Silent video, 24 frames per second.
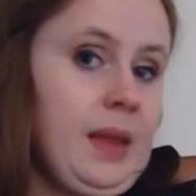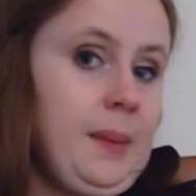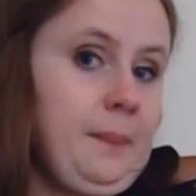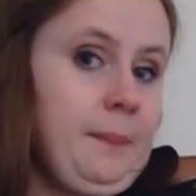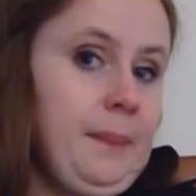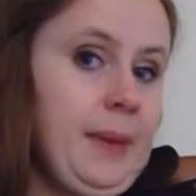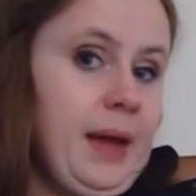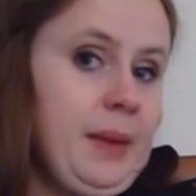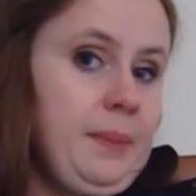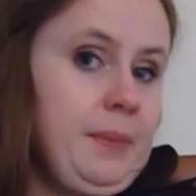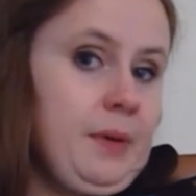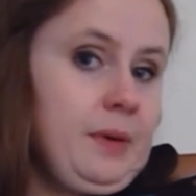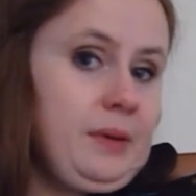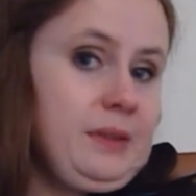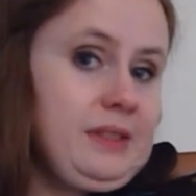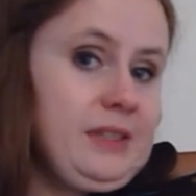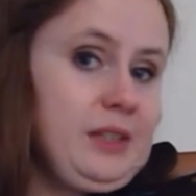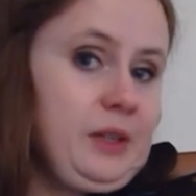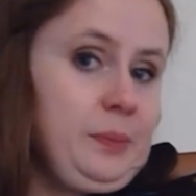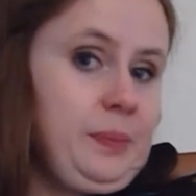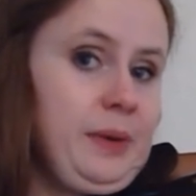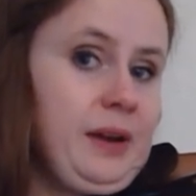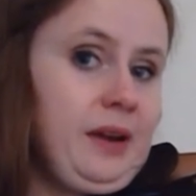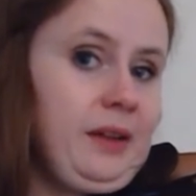My bow is
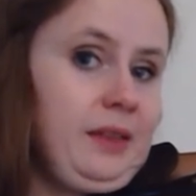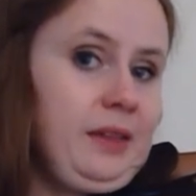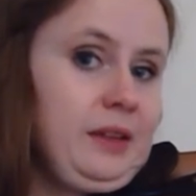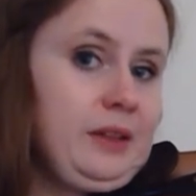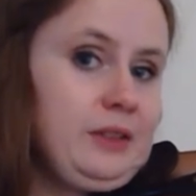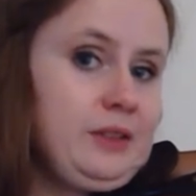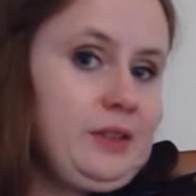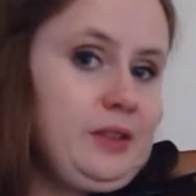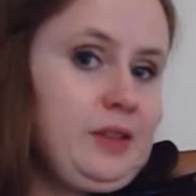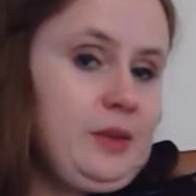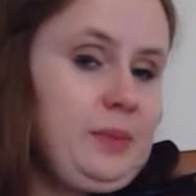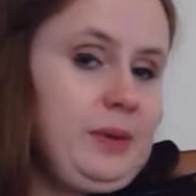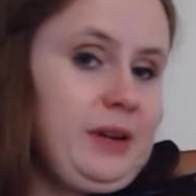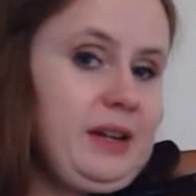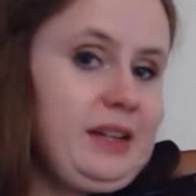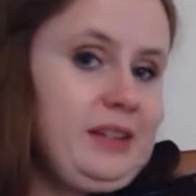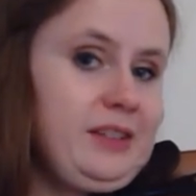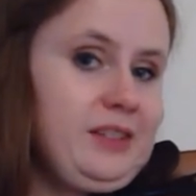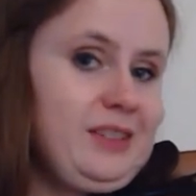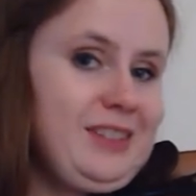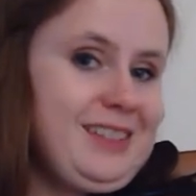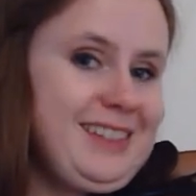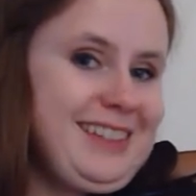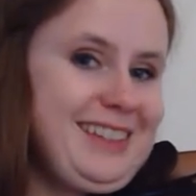still parallel to the
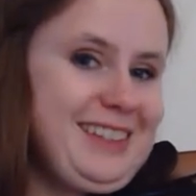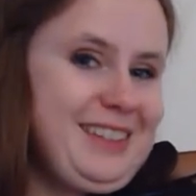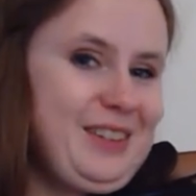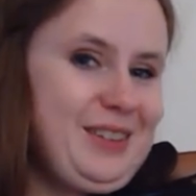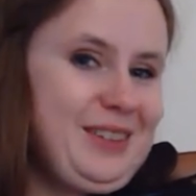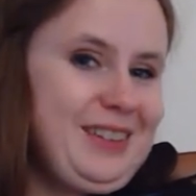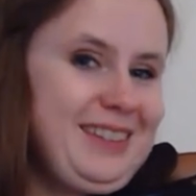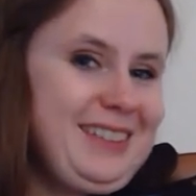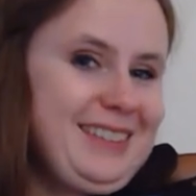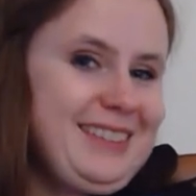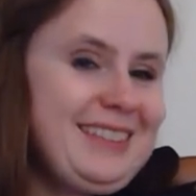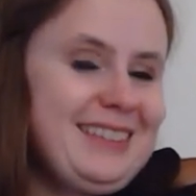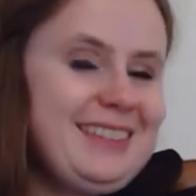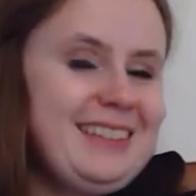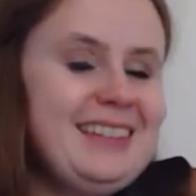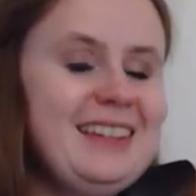bridge. Is yours?